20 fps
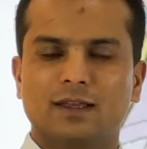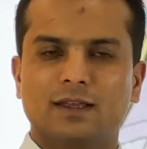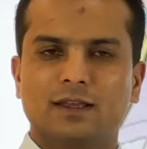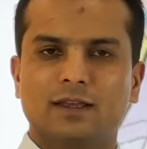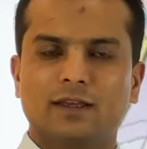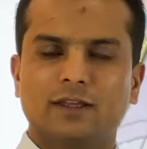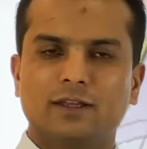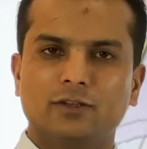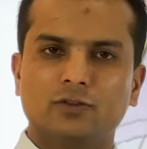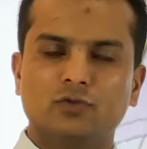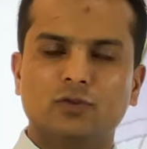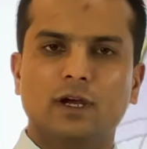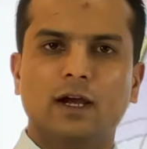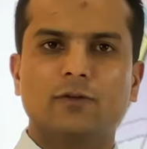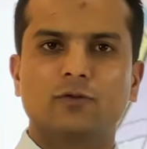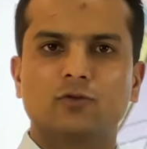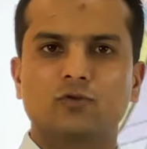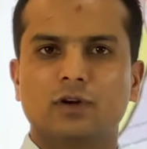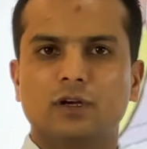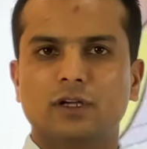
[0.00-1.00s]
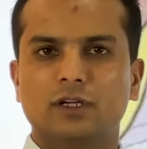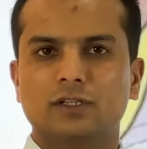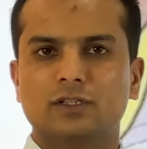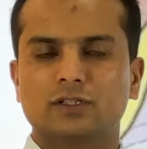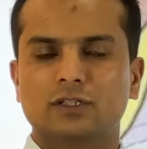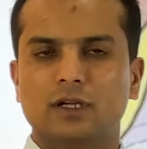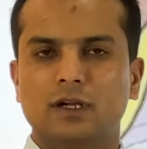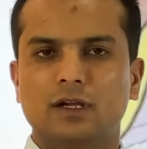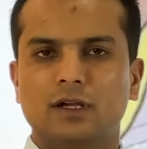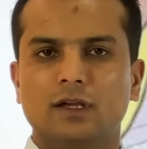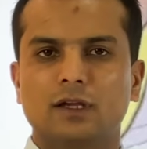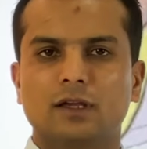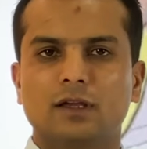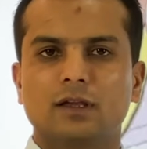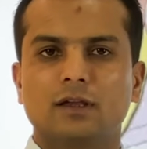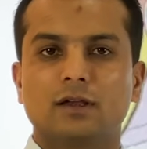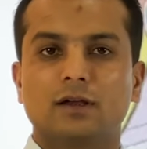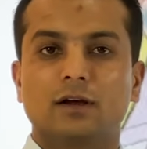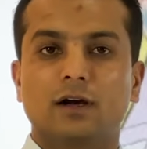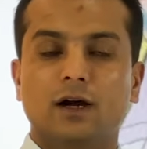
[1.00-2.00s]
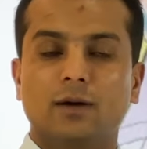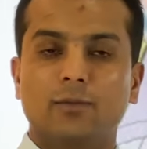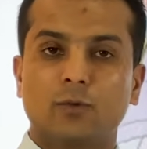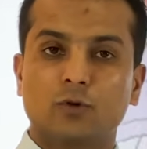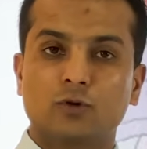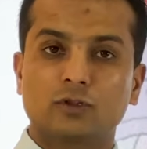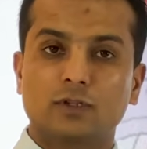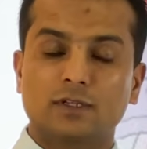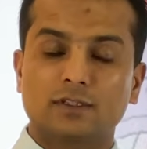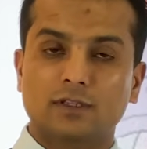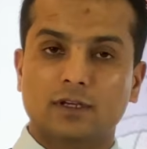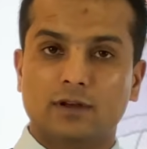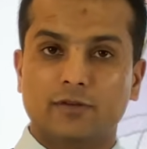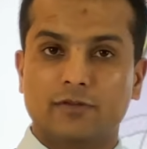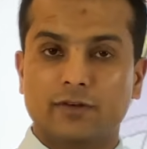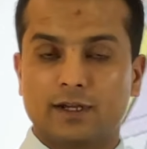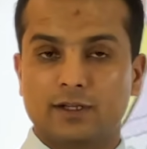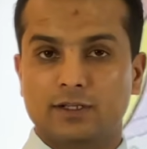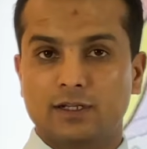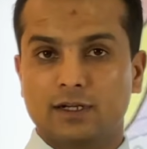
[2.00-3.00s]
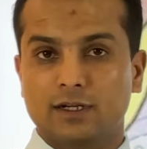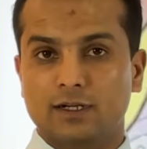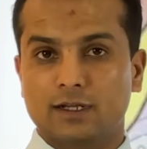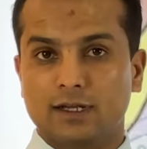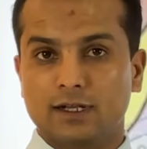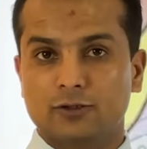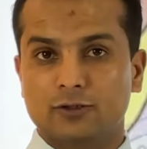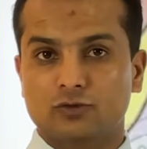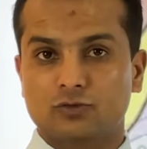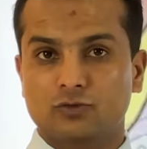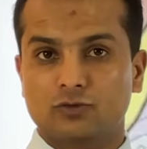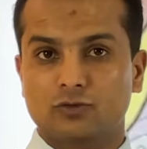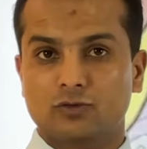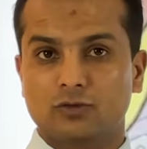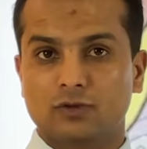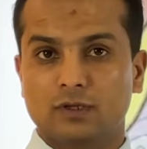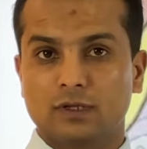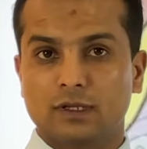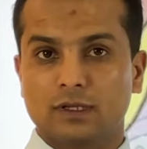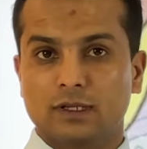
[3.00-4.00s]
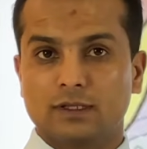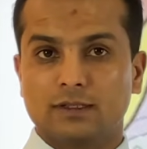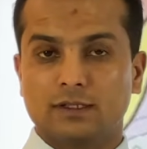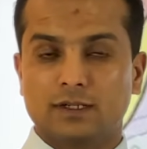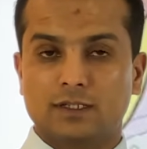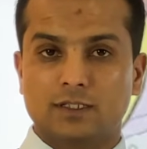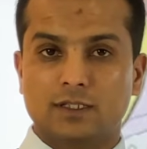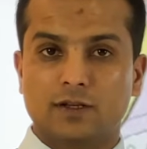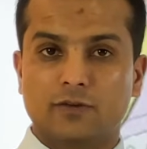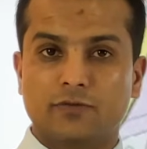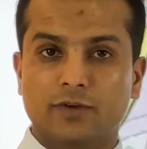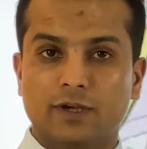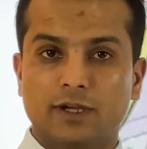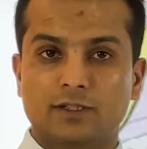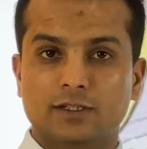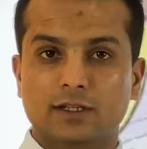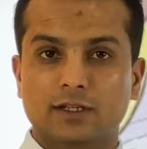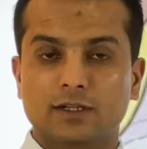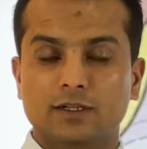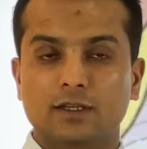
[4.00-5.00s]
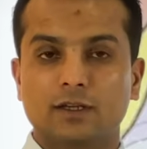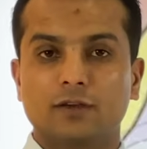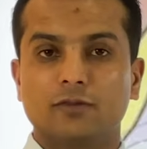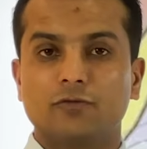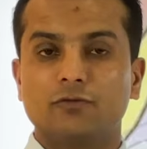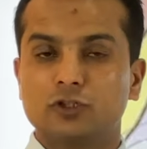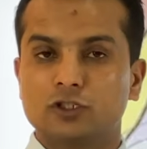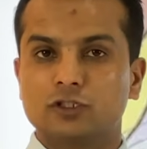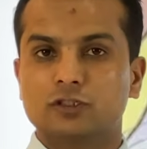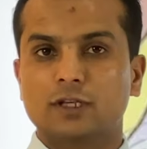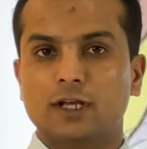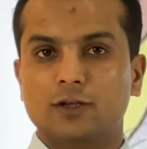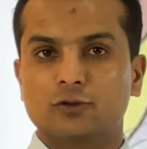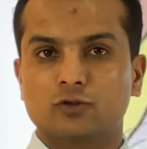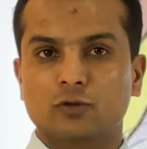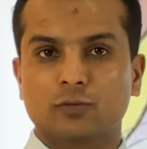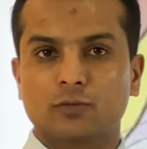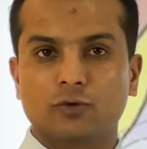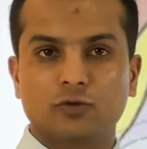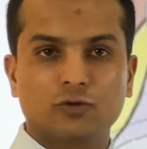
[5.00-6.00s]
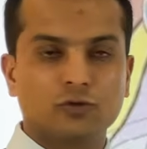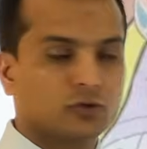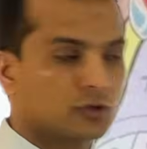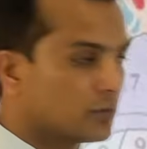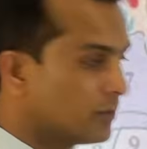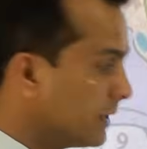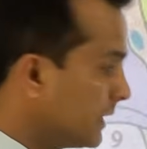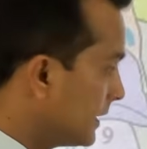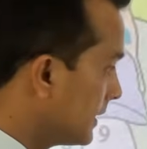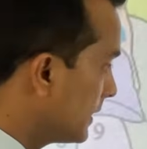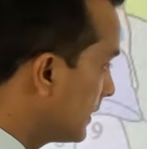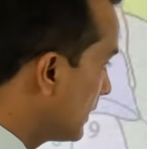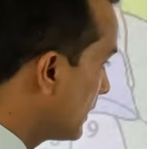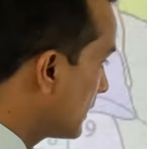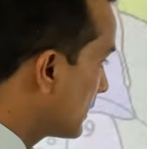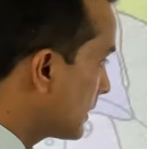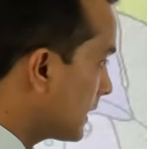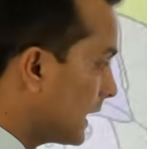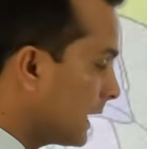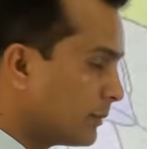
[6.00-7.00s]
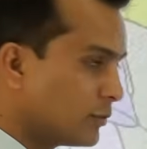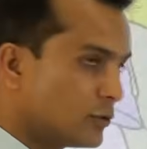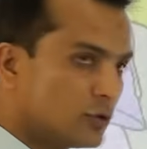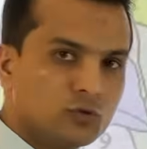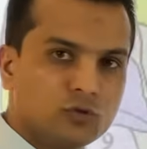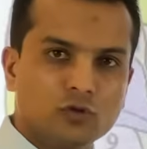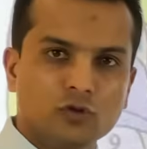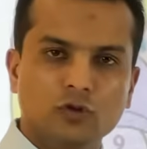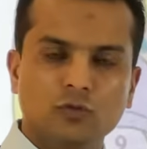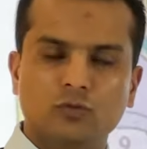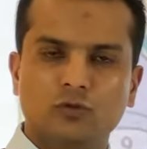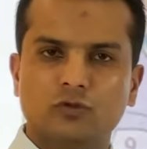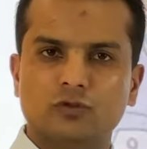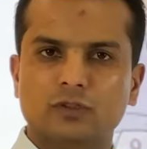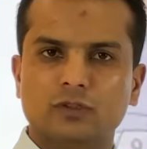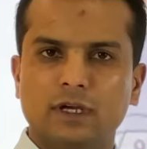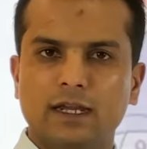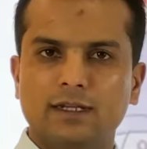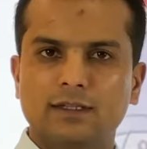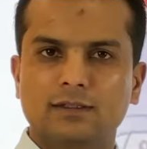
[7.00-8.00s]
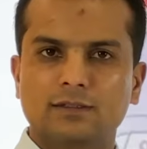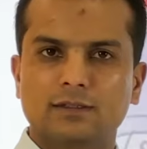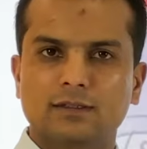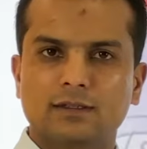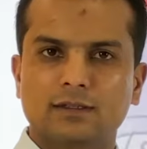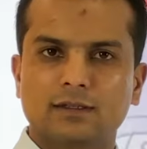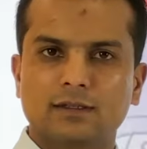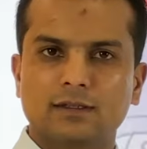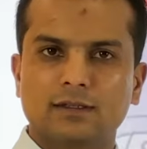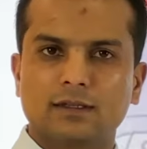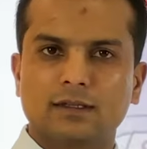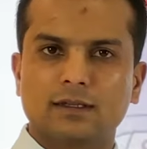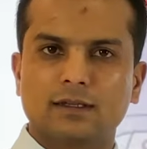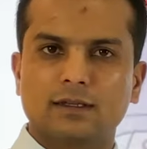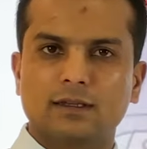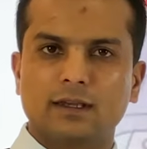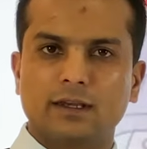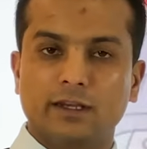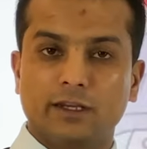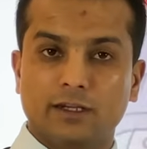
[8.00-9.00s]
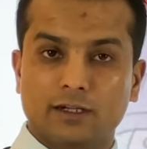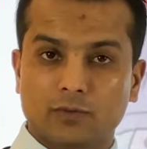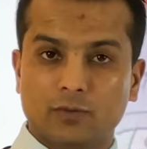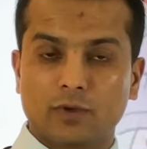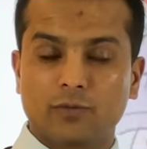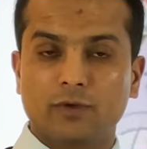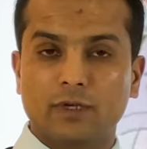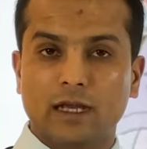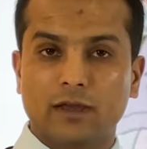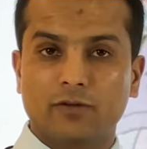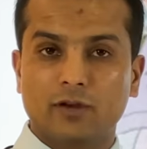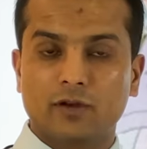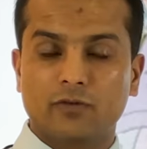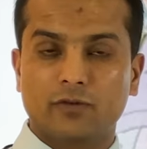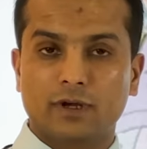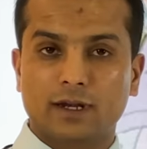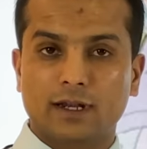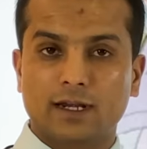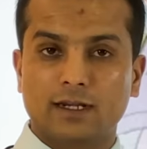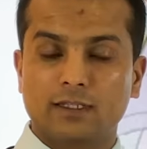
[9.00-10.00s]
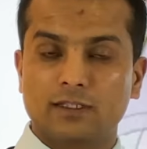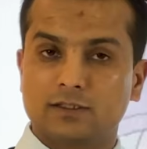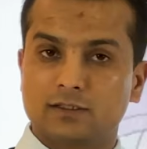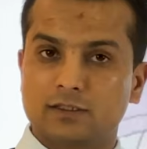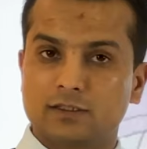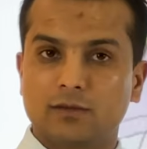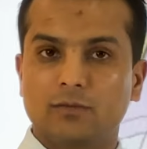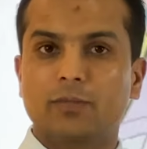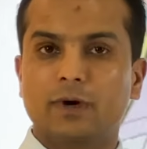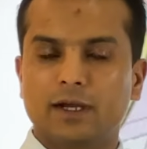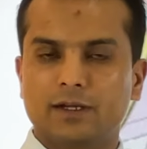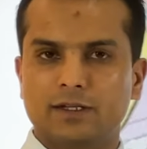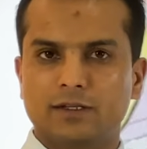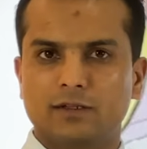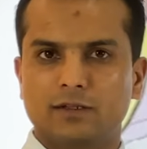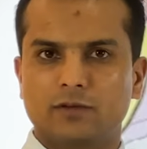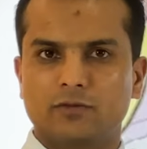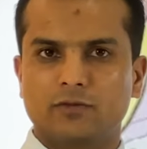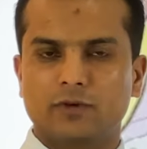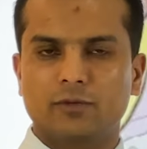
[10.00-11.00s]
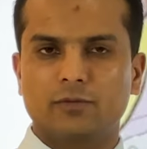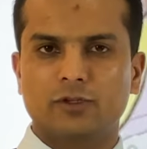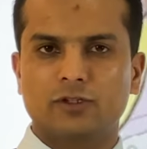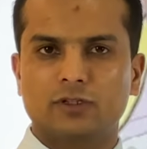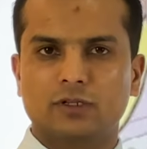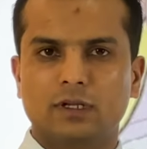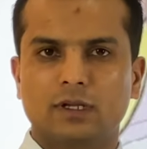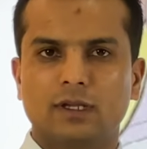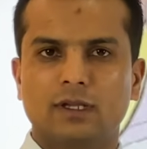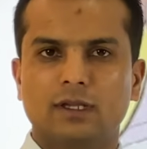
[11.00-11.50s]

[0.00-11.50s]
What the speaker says: And you have to understand about the surfactant also. That surfactant, which is also produced by type 2 pneumocytes. Later maybe I will forget, this is important information.